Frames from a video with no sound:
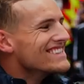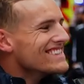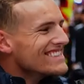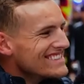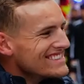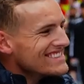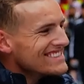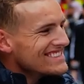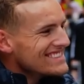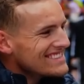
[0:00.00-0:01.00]

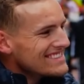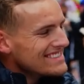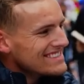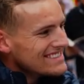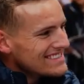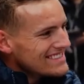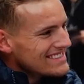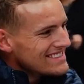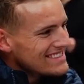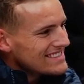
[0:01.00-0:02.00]

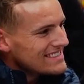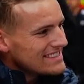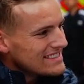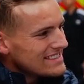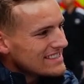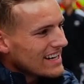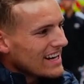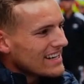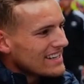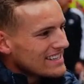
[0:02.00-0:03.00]

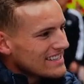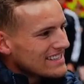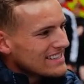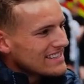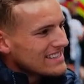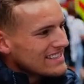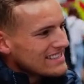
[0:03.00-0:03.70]
[no speech]